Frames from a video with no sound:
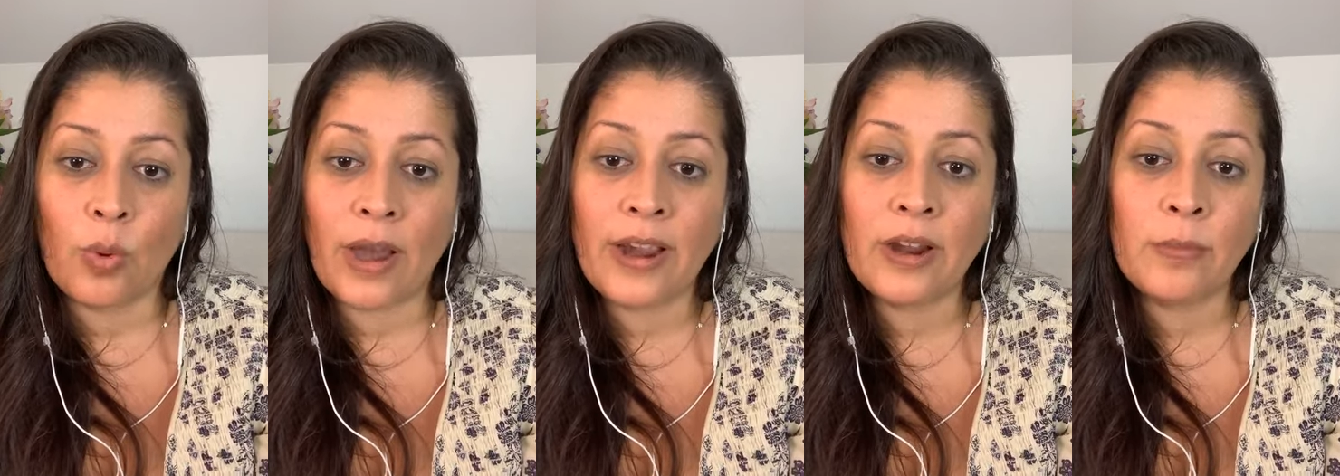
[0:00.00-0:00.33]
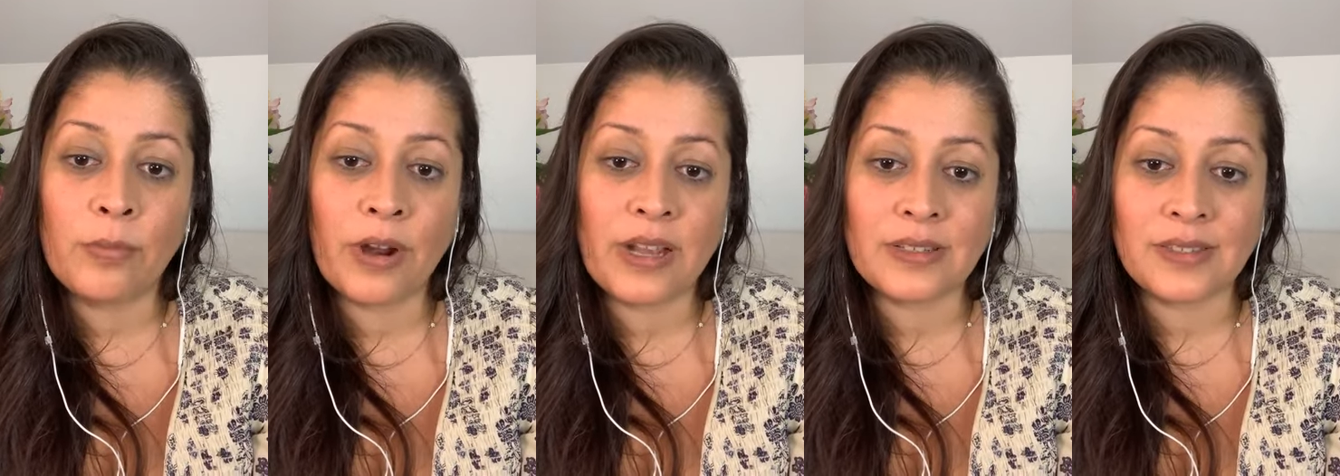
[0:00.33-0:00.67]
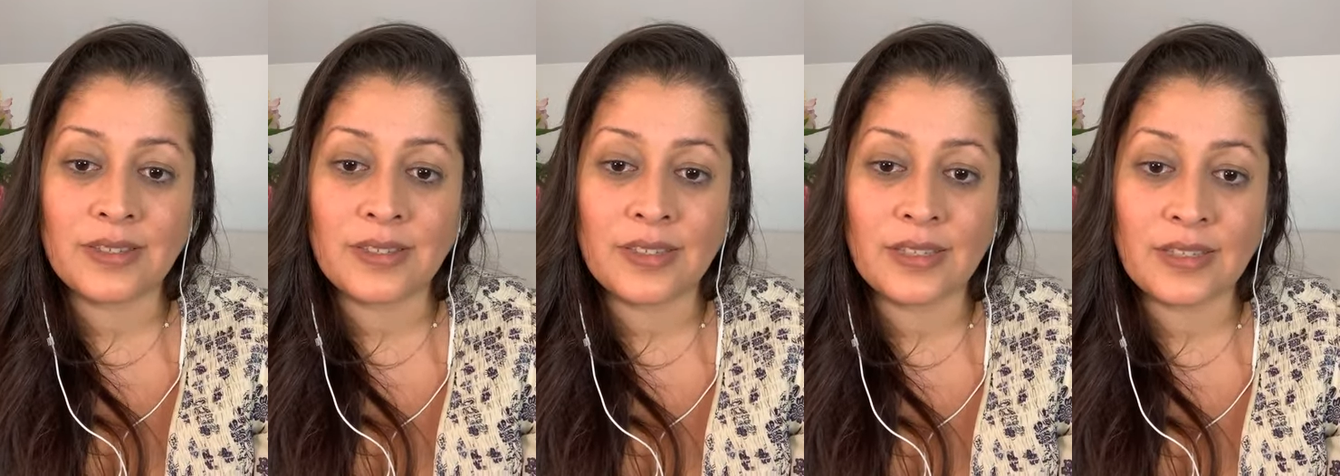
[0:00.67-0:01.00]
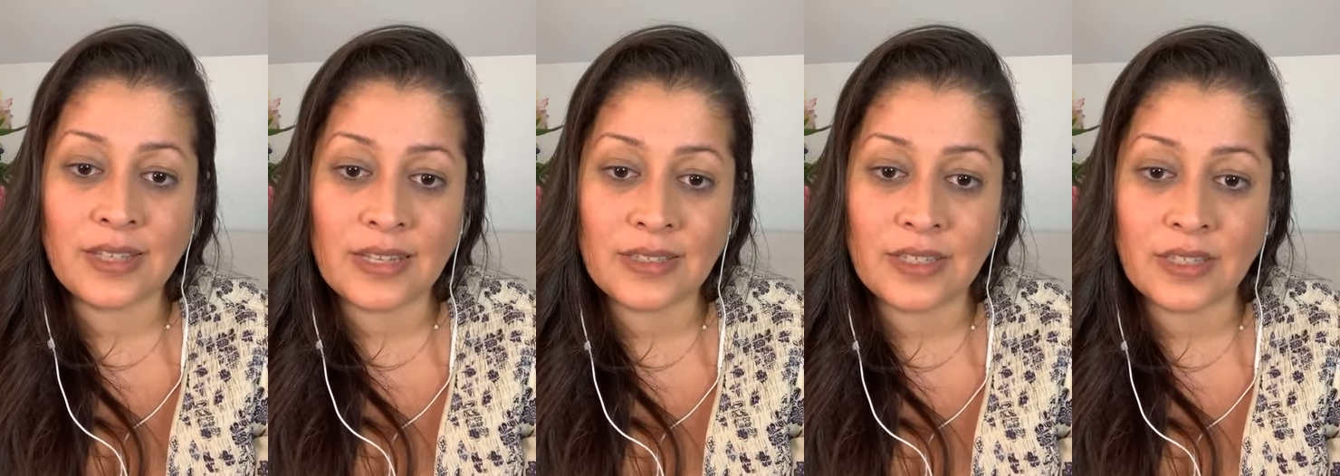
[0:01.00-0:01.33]
why are breasts
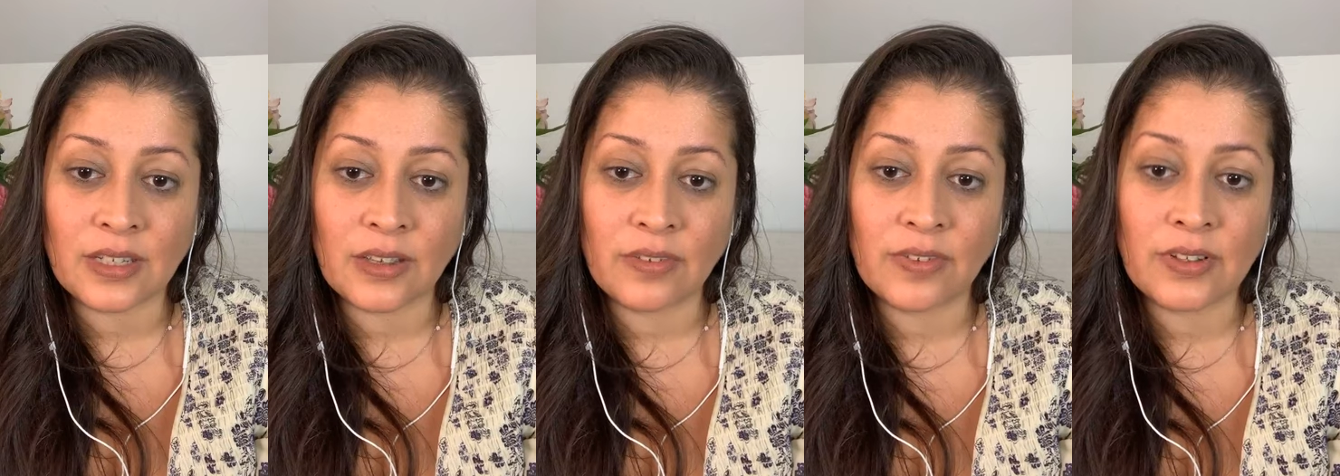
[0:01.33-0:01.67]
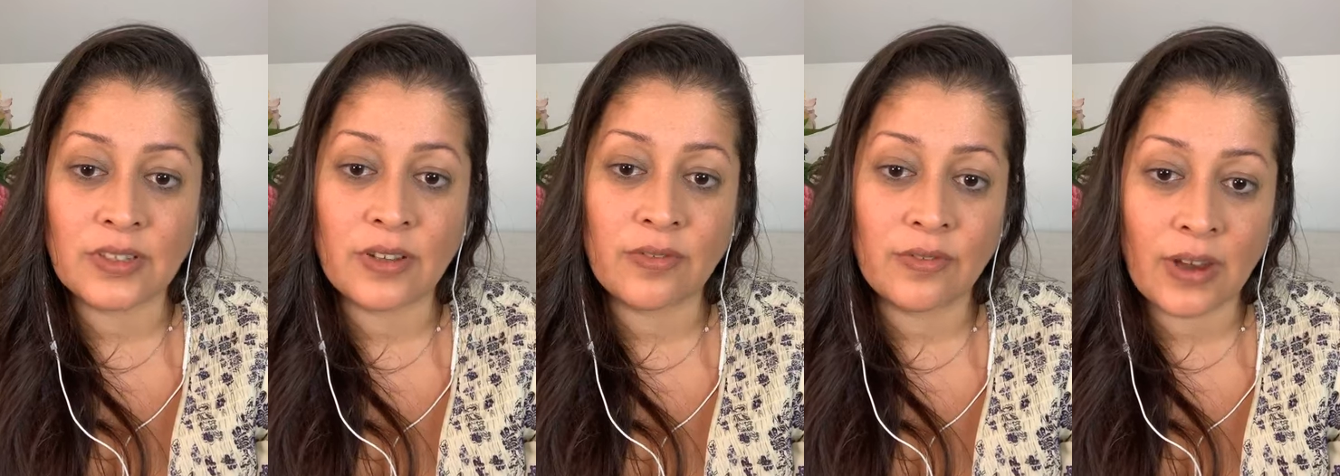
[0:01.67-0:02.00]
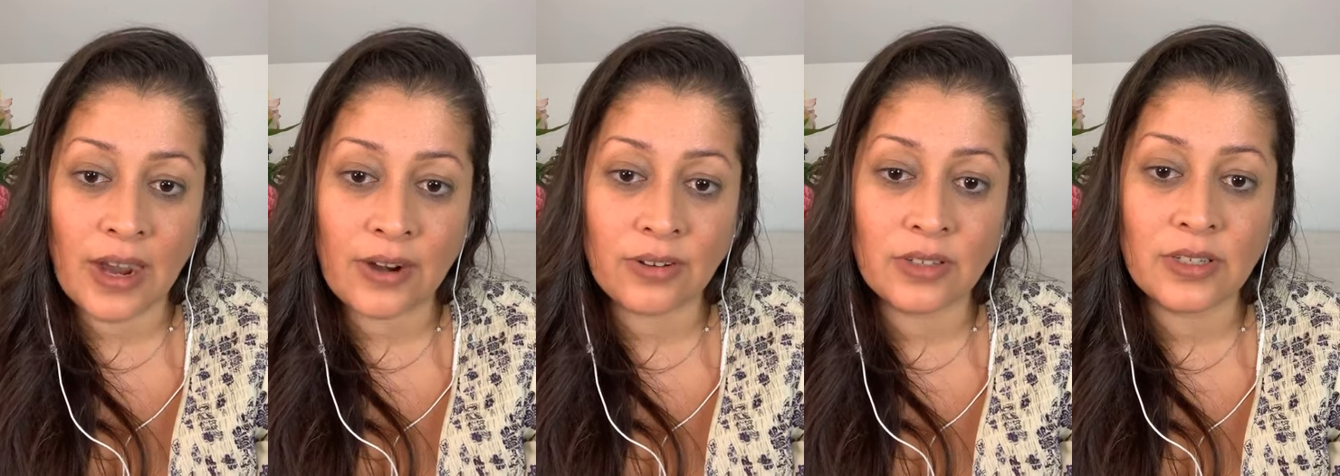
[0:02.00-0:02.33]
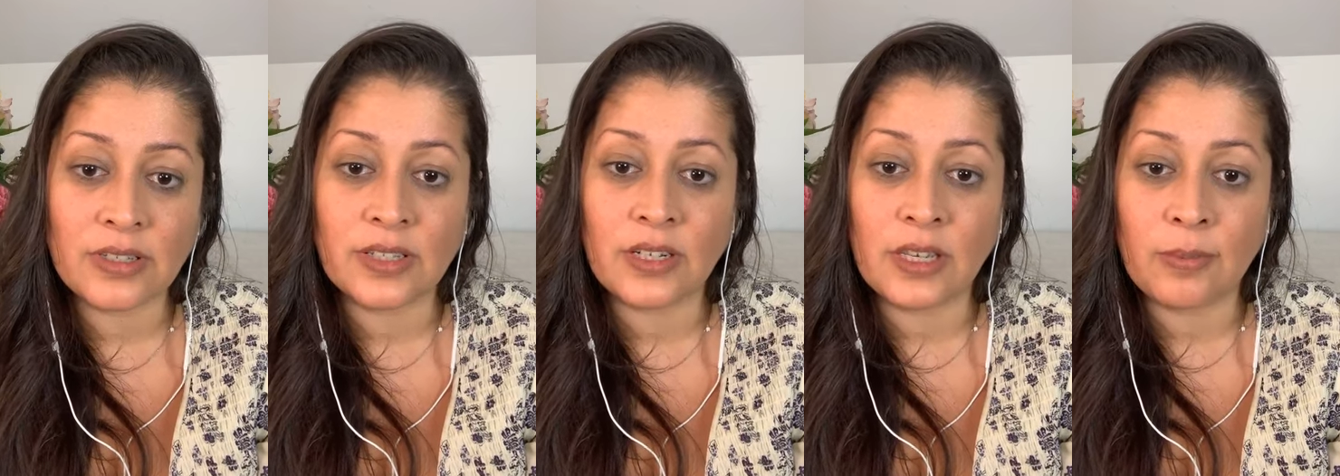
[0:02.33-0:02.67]
sensitive? Is it
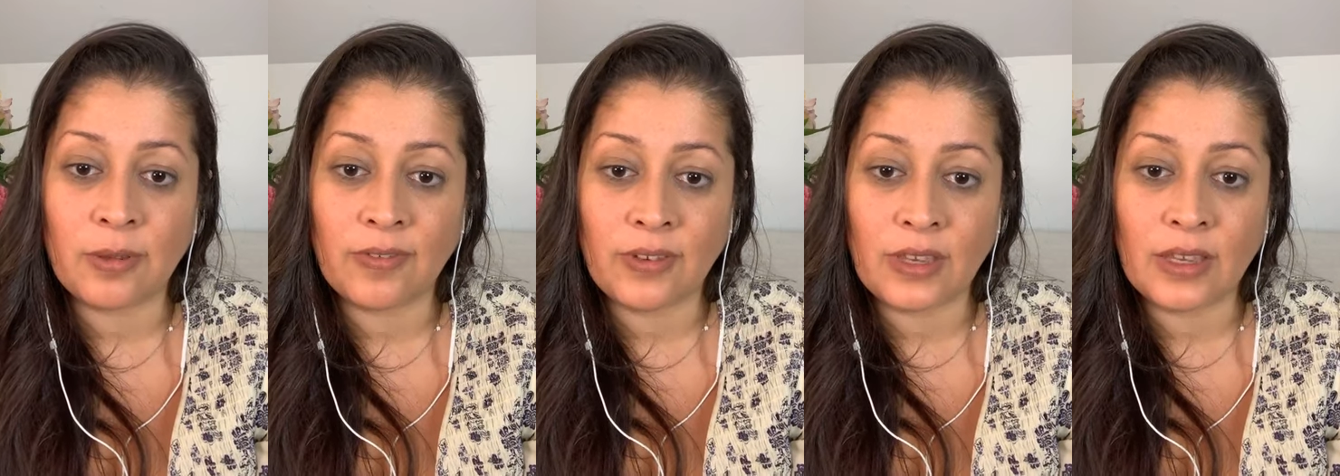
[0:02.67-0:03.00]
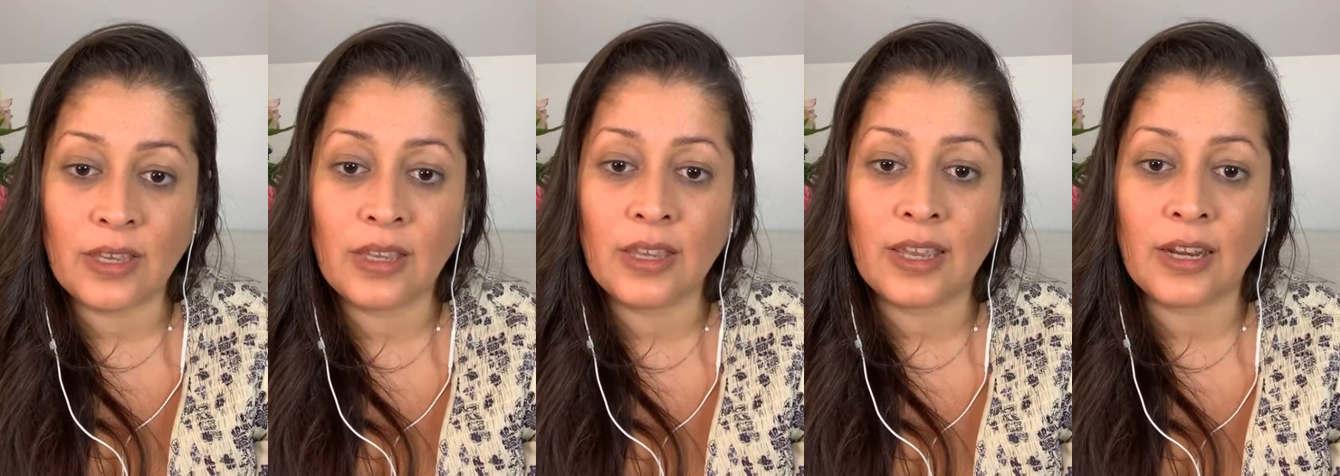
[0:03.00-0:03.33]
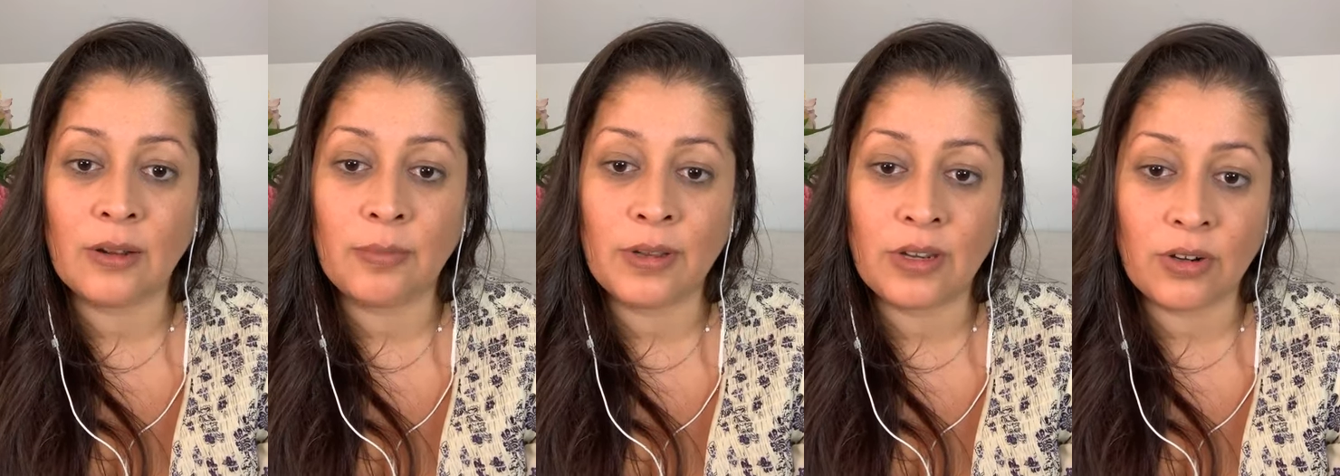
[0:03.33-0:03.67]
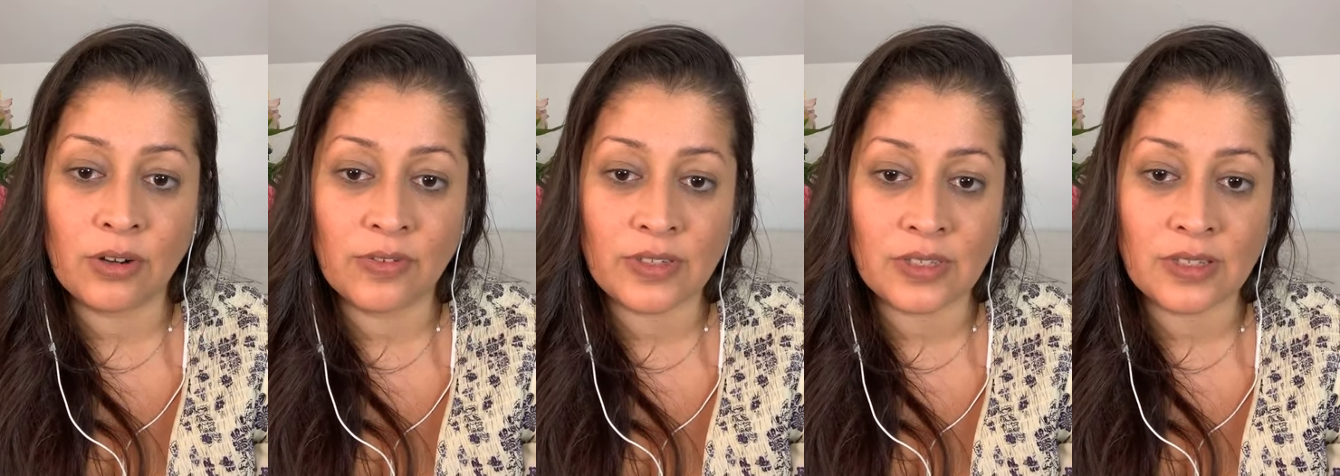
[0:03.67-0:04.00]
viral? Is it EBV? Can it
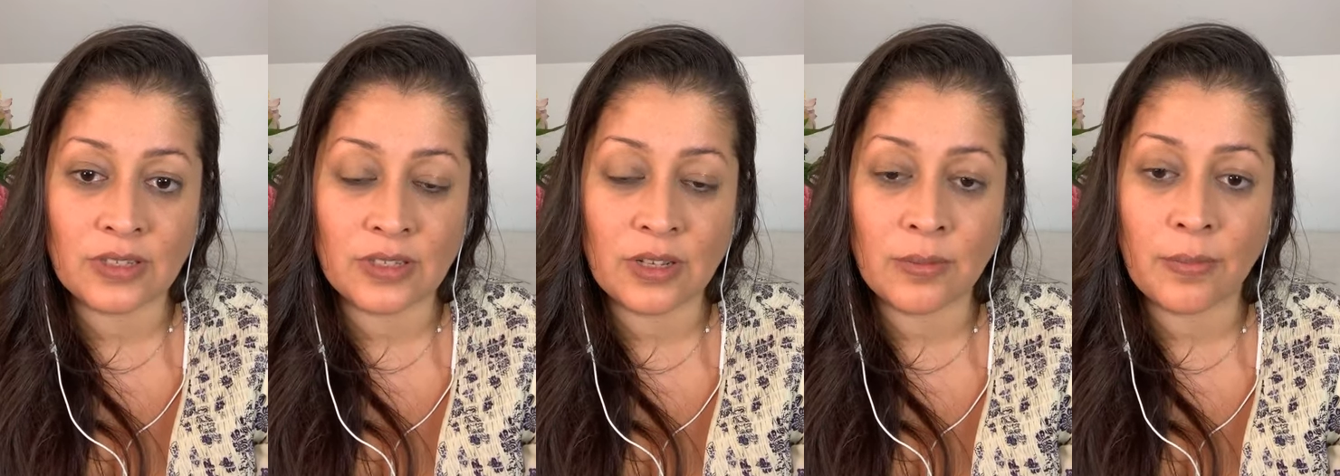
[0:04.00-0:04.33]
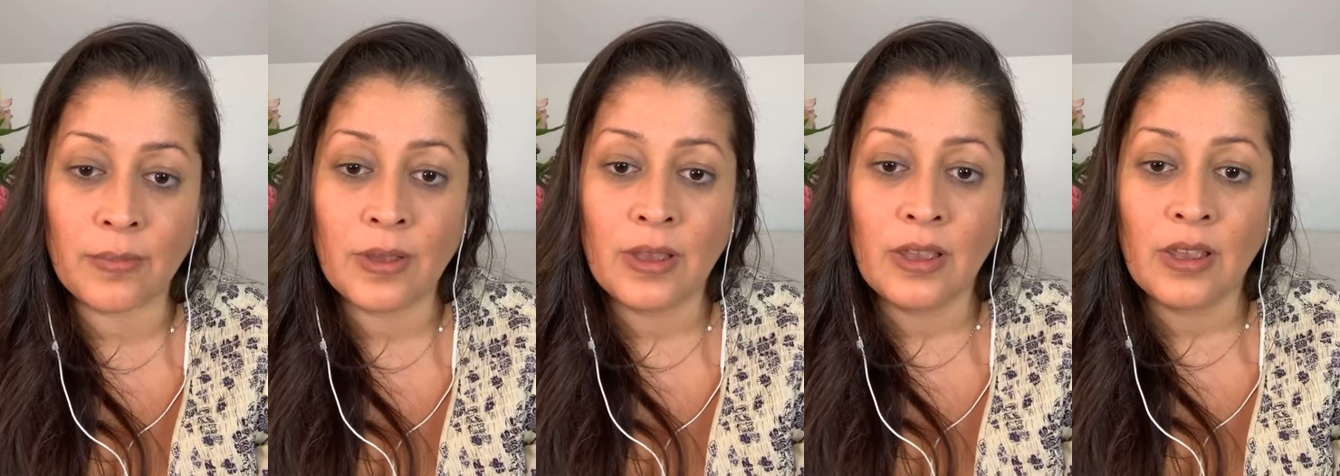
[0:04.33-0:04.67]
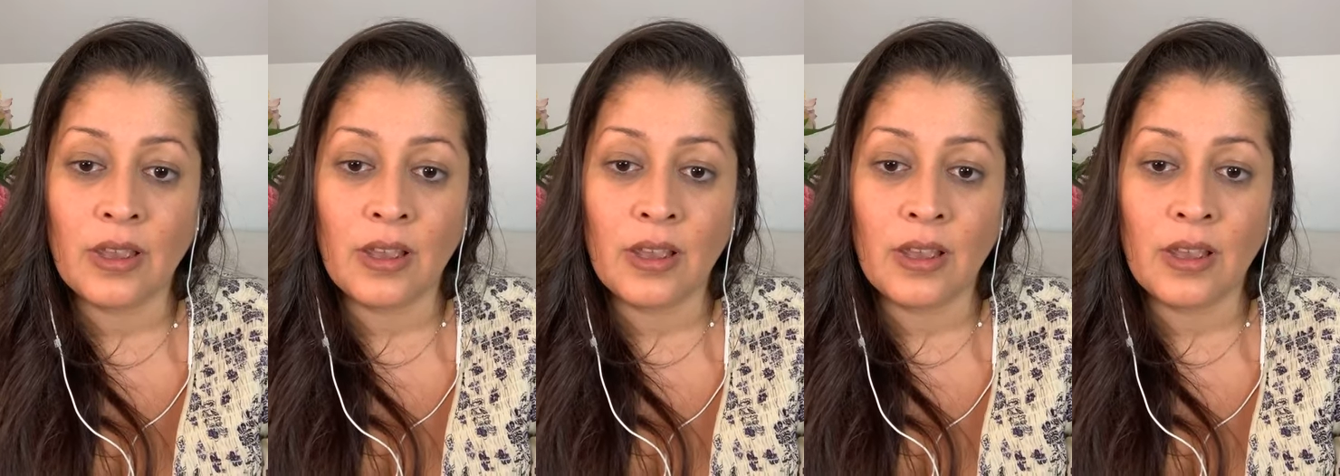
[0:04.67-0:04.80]
be nervous system?